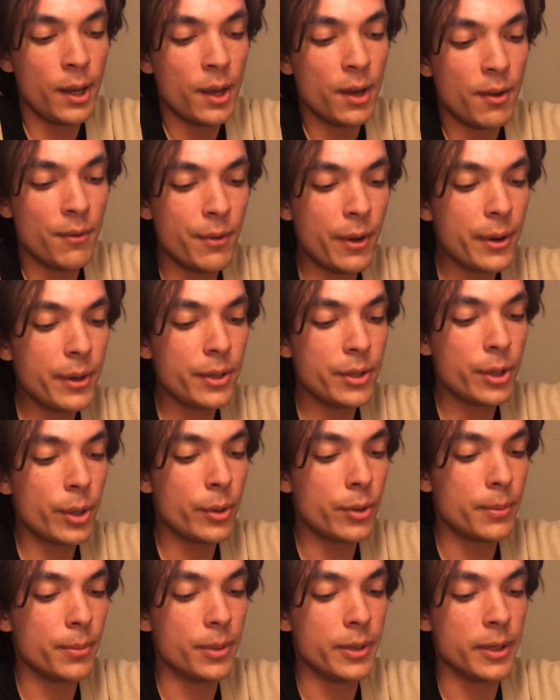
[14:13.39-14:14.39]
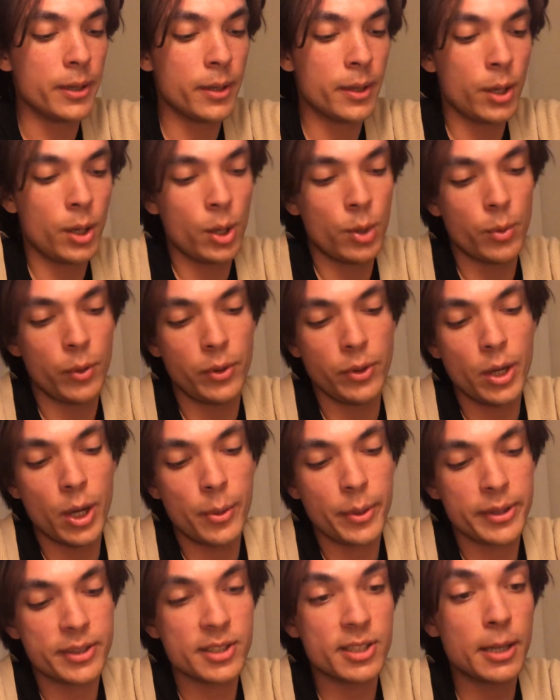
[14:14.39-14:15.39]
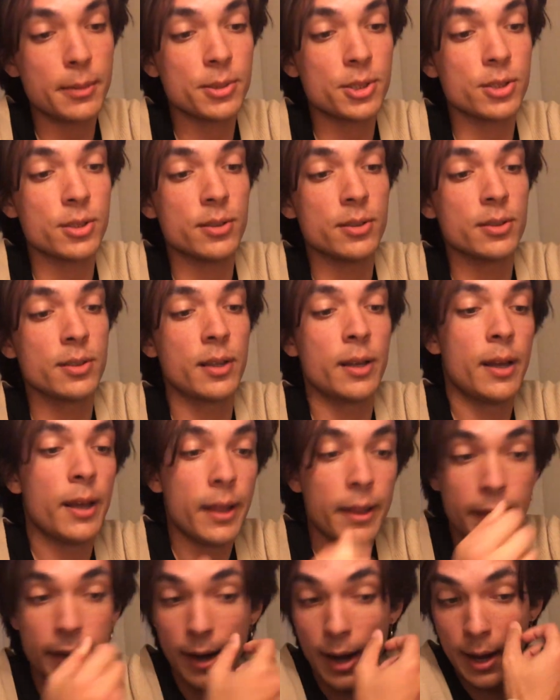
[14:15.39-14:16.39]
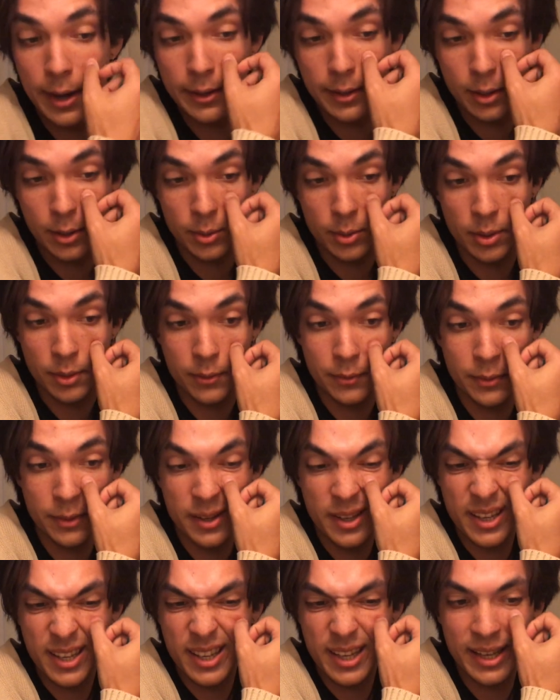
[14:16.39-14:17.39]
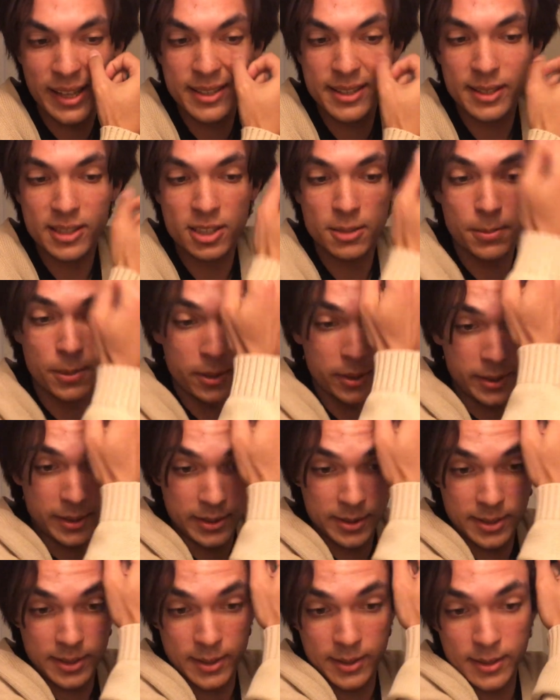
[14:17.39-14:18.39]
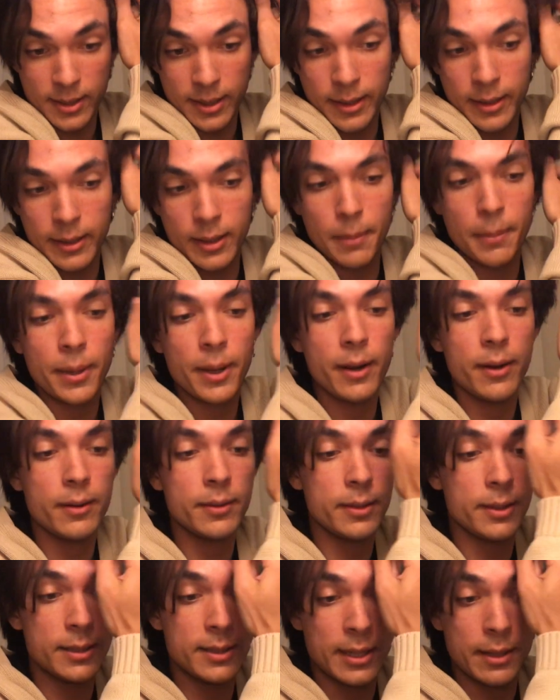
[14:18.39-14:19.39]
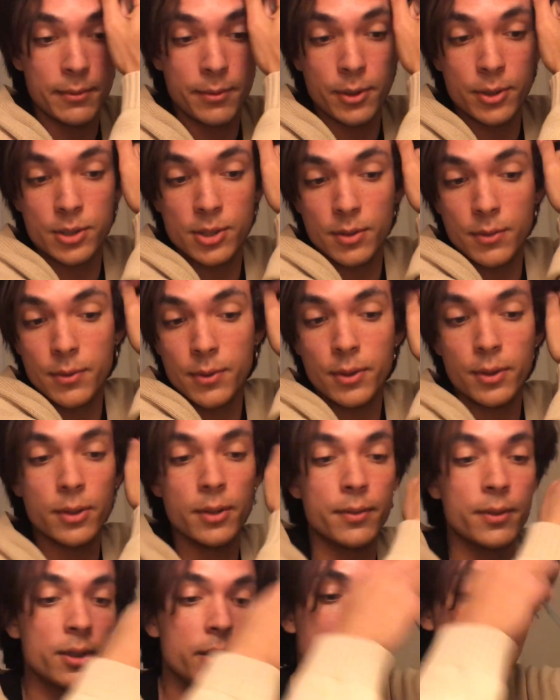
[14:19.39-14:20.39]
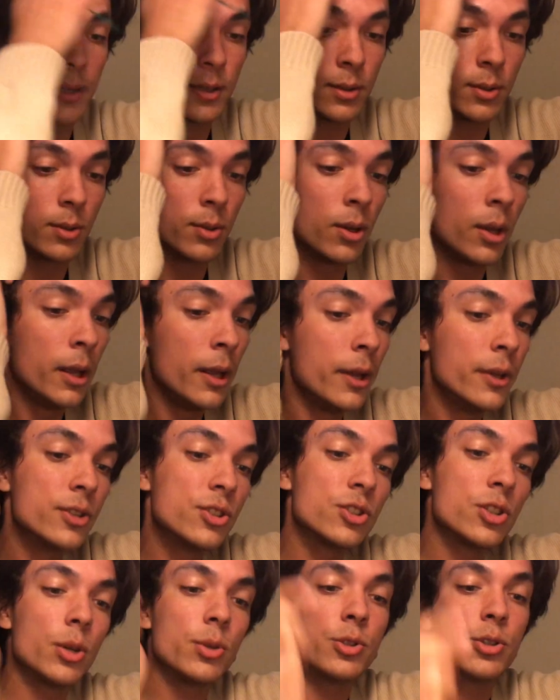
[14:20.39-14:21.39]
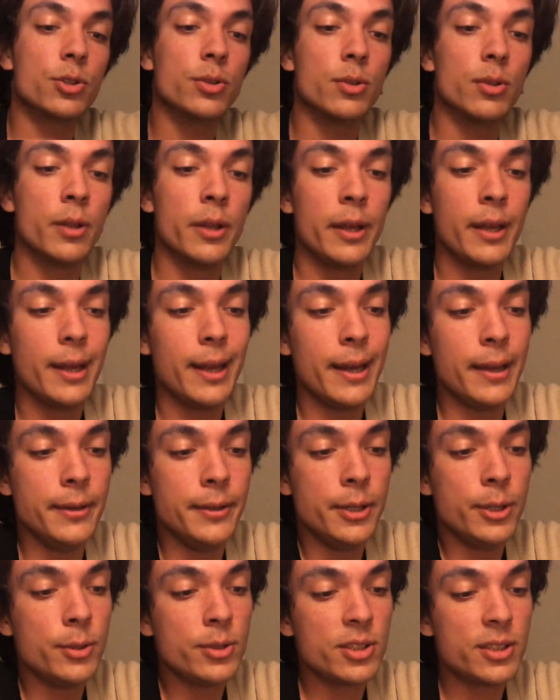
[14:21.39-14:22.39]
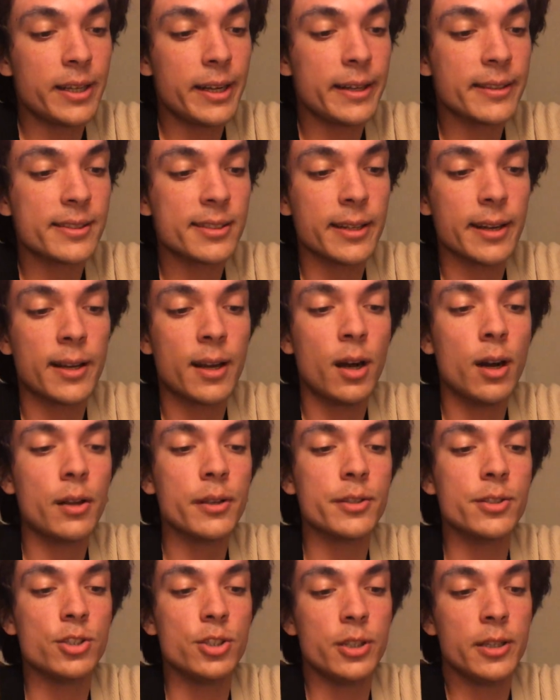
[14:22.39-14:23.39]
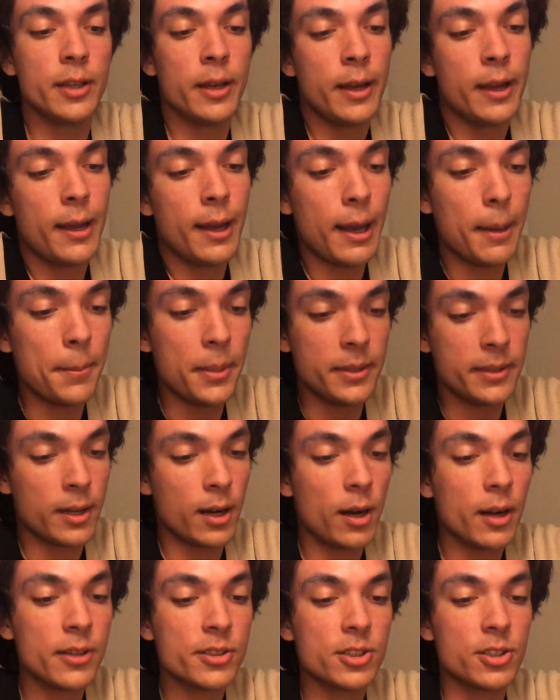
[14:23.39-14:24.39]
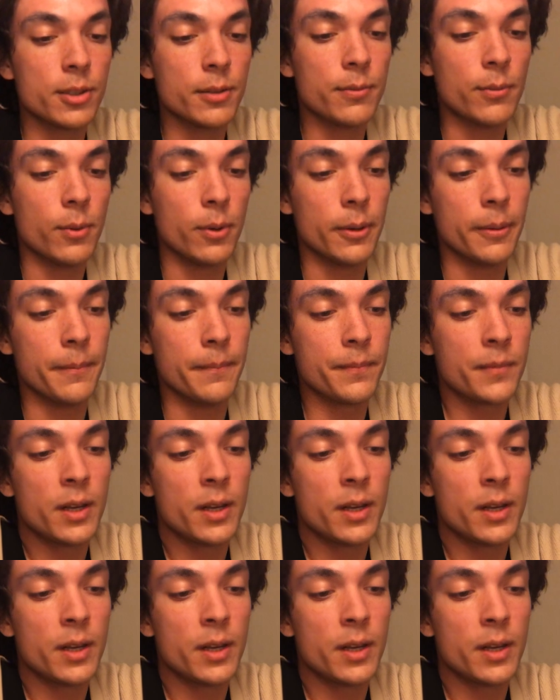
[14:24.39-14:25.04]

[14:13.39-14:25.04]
Very notably, with no exceptions that I know of, his experiences in the apparently divergent field of clinical, social, and newsstand psychology have been costly for him,